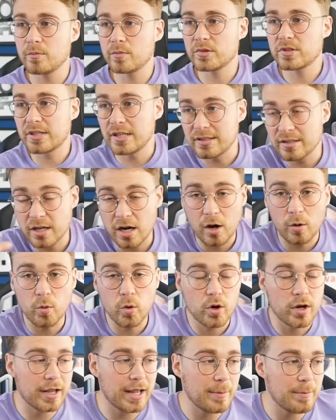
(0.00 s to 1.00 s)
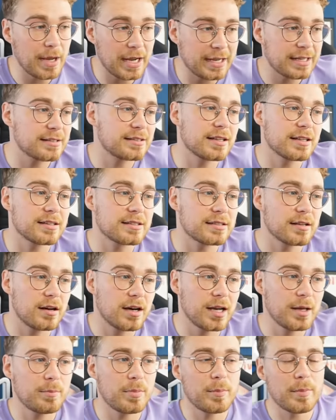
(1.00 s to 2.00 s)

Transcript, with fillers: since Kyle Walker came back into the side,